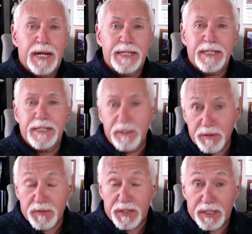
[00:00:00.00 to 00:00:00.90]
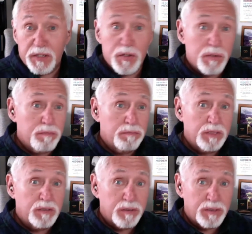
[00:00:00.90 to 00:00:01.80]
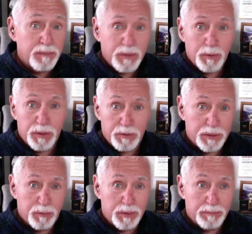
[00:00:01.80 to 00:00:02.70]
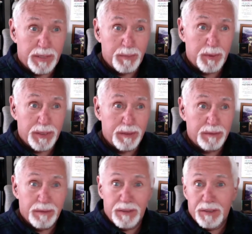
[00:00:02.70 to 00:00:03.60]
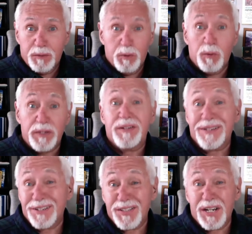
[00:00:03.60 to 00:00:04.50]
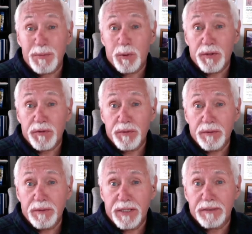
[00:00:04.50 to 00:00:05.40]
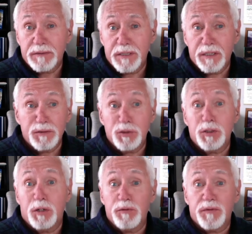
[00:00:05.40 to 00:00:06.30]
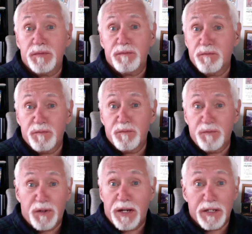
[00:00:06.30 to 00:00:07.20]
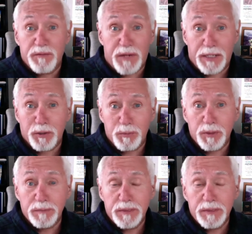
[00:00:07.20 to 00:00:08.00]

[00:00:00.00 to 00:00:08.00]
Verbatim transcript: And then the other thing is there something we're doing that we're wasting our time with that you don't find valuable?